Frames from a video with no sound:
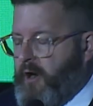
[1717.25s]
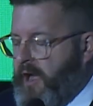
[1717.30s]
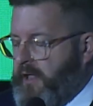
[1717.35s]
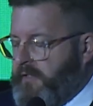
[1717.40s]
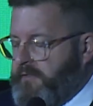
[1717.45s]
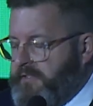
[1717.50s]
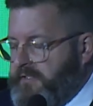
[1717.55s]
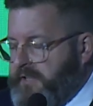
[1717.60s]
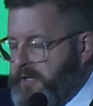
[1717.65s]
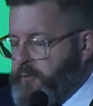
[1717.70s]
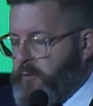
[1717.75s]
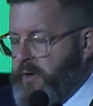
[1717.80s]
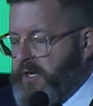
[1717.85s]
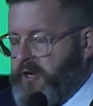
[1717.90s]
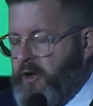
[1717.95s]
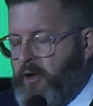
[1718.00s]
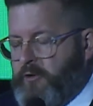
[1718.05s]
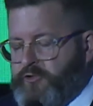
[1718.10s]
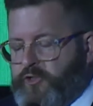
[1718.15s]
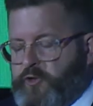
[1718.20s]
a literate
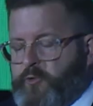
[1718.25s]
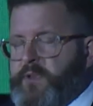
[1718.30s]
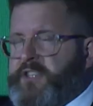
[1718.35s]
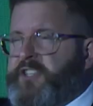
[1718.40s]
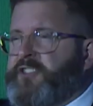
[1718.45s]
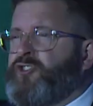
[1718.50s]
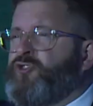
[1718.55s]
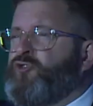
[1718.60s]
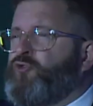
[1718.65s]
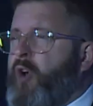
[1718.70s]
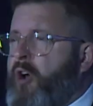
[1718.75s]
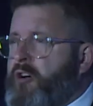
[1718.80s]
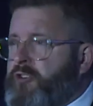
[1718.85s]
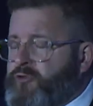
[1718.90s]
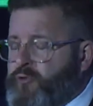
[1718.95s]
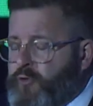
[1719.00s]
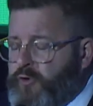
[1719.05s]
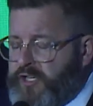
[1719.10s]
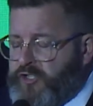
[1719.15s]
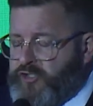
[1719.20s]
culture with a strong
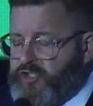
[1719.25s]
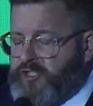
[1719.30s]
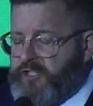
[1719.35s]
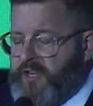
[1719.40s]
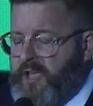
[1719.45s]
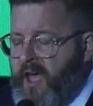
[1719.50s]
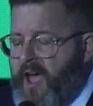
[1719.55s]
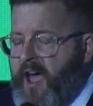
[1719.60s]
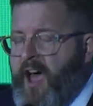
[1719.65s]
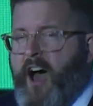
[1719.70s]
tradition